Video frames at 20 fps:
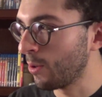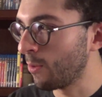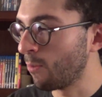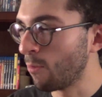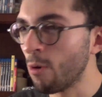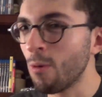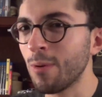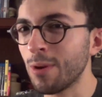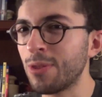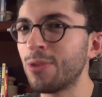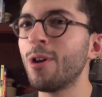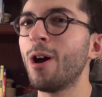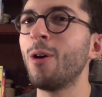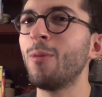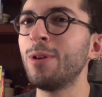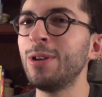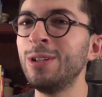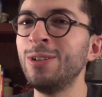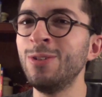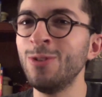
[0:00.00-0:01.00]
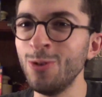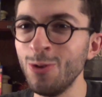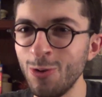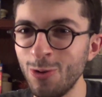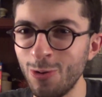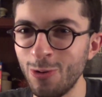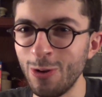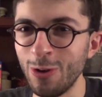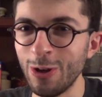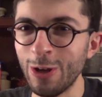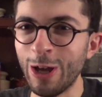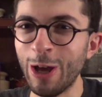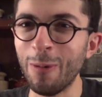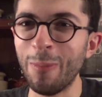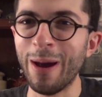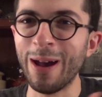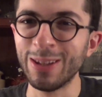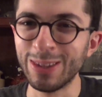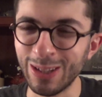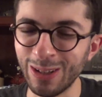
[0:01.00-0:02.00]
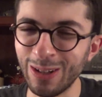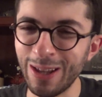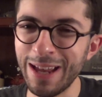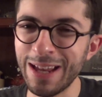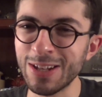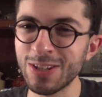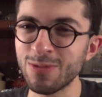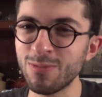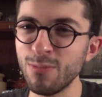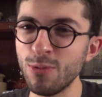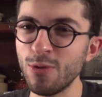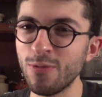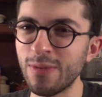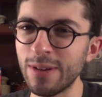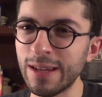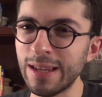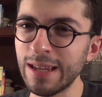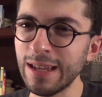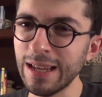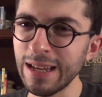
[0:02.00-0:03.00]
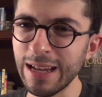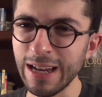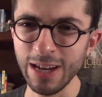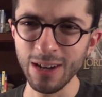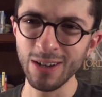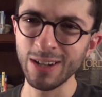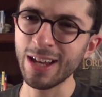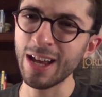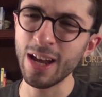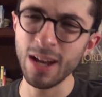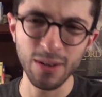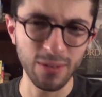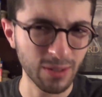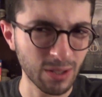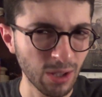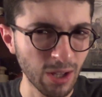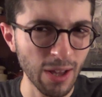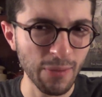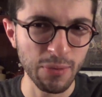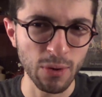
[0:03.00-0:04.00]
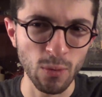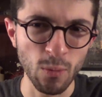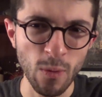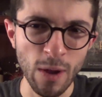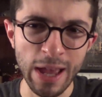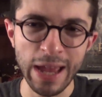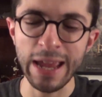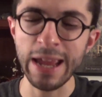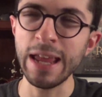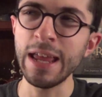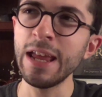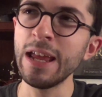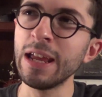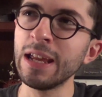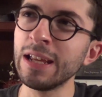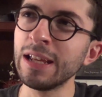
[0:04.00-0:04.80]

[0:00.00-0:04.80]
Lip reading: what we thought we knew about the last movie in a kind of clever way.